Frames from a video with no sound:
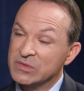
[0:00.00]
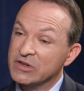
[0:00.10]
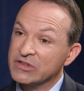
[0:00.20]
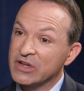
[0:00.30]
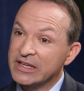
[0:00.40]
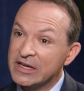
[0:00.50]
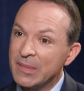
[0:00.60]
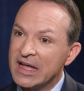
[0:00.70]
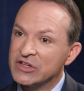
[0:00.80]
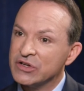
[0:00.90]
because I can
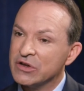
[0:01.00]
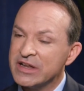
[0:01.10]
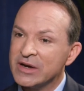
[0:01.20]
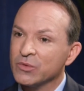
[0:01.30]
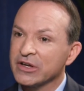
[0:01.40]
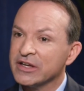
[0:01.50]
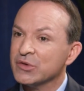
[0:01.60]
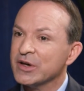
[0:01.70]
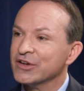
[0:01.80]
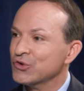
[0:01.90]
imagine networking, no
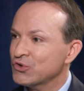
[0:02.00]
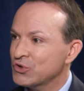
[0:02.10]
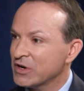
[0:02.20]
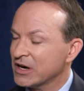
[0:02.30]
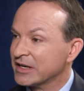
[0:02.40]
matter who you are,